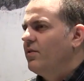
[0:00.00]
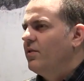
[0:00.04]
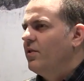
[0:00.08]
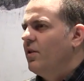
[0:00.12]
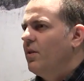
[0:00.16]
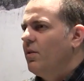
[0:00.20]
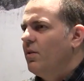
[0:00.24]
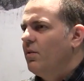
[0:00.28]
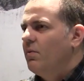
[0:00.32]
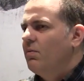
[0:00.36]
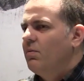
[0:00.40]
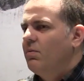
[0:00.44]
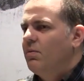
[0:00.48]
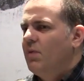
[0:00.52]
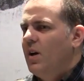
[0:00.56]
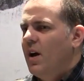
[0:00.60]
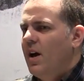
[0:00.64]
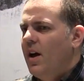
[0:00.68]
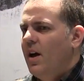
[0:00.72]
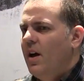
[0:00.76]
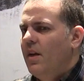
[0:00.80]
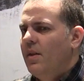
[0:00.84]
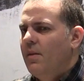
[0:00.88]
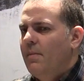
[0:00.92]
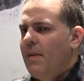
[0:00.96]

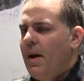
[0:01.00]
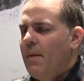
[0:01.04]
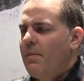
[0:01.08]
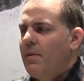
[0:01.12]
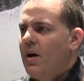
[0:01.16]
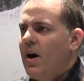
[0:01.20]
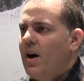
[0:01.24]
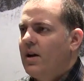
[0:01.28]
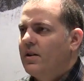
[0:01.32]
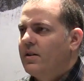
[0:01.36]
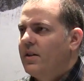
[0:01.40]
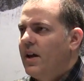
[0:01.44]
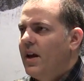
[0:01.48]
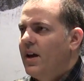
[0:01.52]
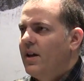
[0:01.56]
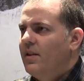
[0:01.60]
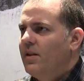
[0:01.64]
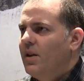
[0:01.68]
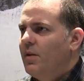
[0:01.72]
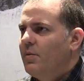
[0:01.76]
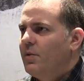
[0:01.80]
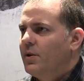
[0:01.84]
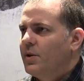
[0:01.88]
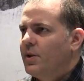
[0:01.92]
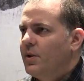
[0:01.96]
So the map Octane
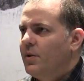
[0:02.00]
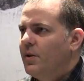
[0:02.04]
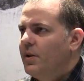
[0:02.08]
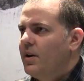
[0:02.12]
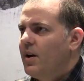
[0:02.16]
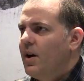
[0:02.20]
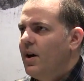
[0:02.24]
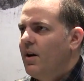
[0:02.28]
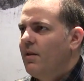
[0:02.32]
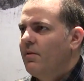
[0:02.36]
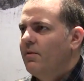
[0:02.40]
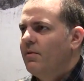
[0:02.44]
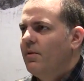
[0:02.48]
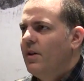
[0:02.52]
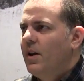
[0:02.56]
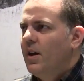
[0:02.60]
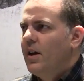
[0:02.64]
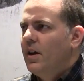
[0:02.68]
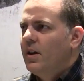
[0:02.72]
that we're showing off,